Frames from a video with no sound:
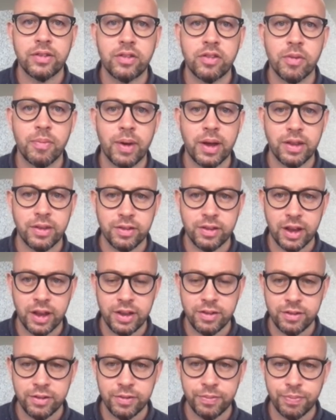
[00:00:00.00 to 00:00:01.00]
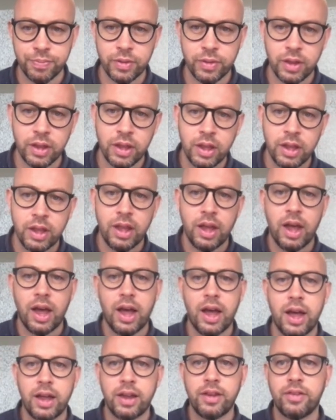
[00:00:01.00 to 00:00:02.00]
to my site
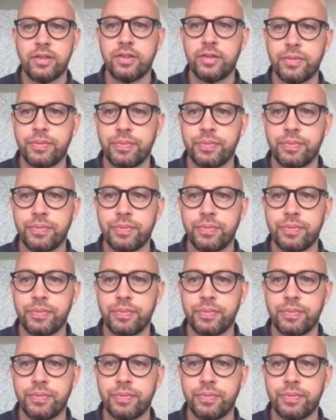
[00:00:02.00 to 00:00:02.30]
and